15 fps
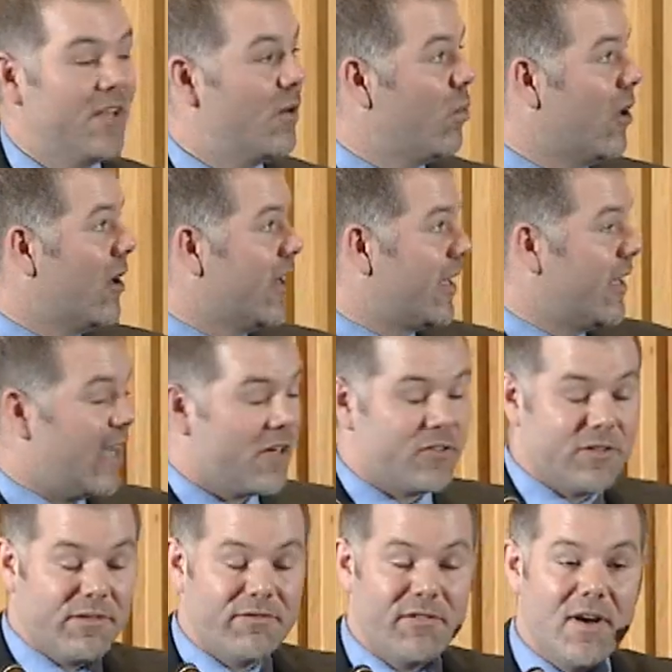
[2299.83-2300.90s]
where it could
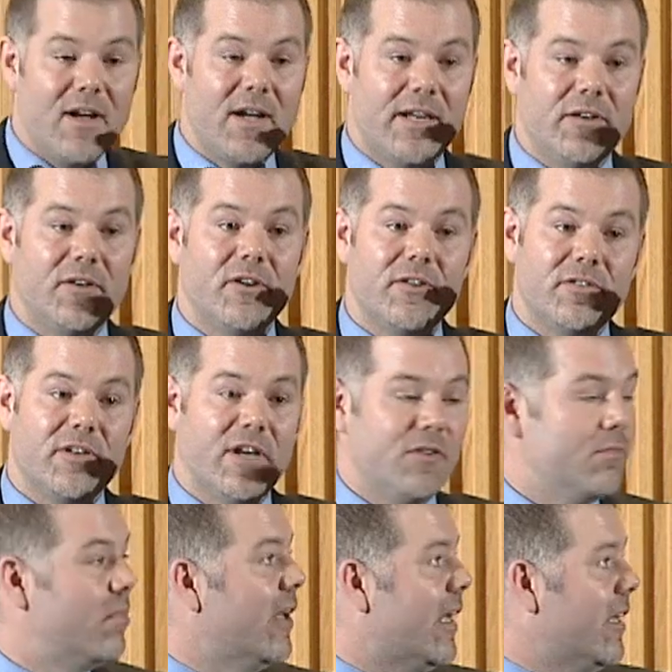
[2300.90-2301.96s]
actually find an
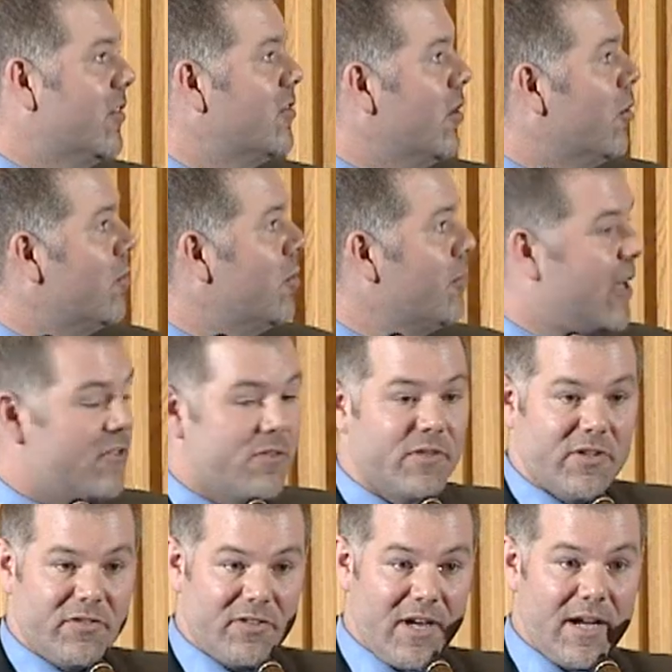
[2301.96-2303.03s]
Earth-sized planet. So it will measure
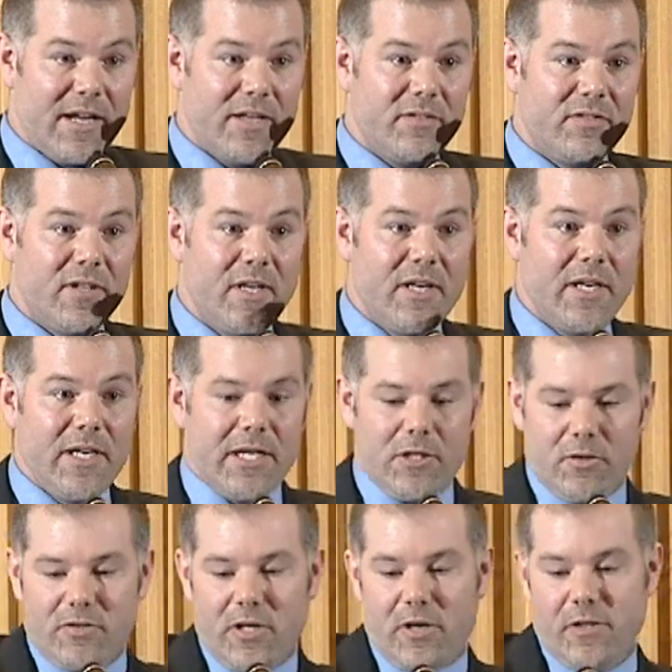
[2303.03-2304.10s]
the size.
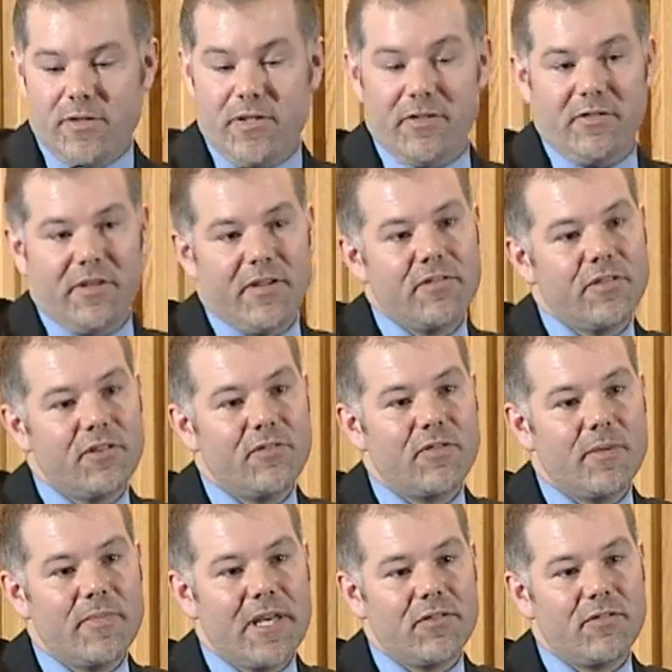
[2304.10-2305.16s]
It'll tell you the distance
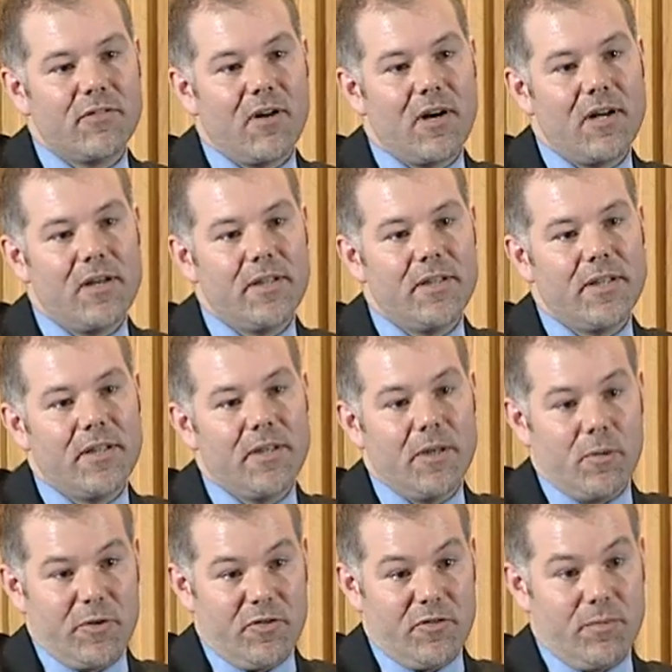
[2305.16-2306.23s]
from that star,
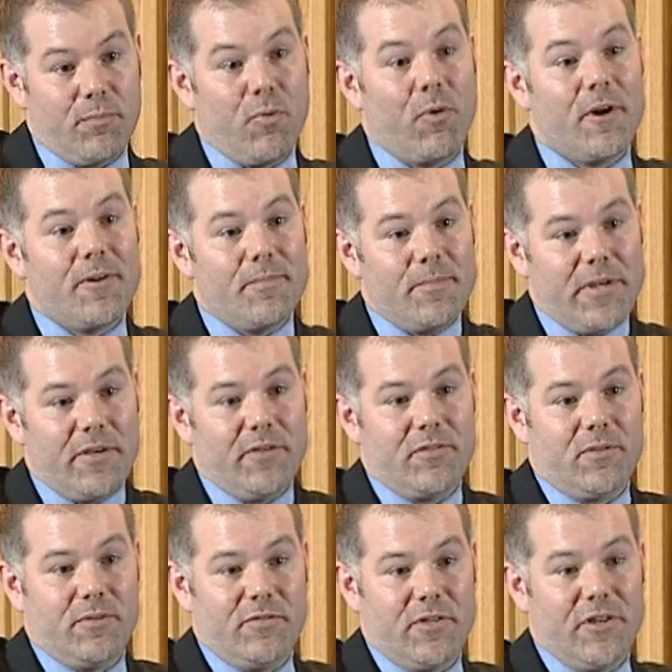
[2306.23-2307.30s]
which is important because
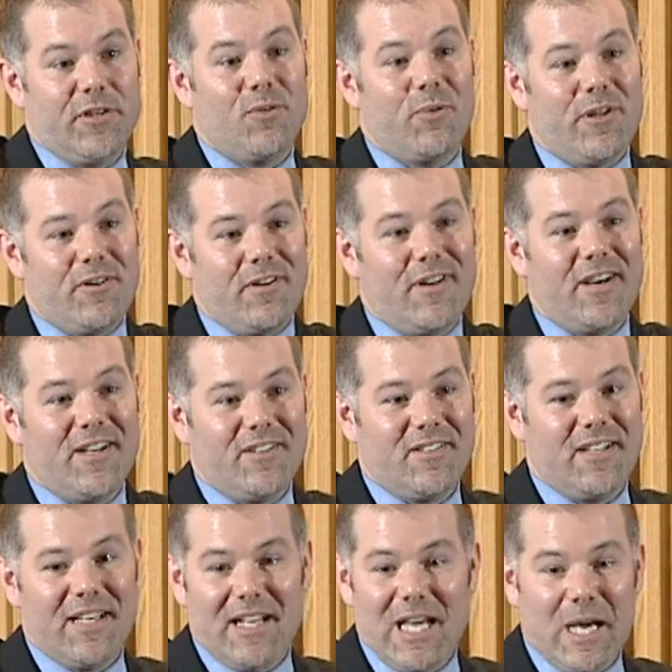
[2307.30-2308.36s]
it'll tell you whether or not it's
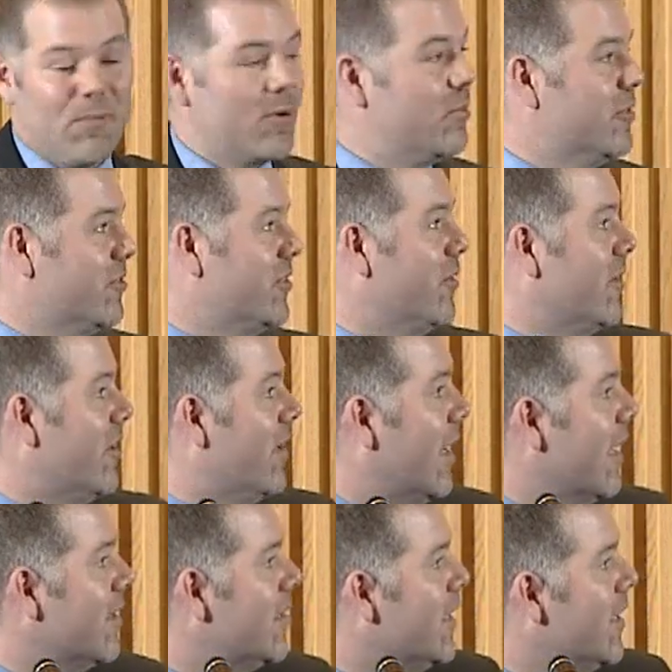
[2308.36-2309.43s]
in that habitable zone or
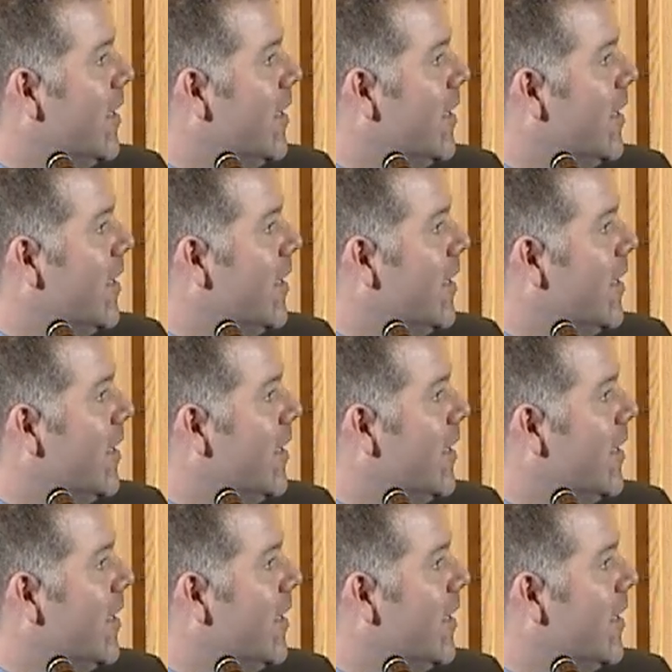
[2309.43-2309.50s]
not.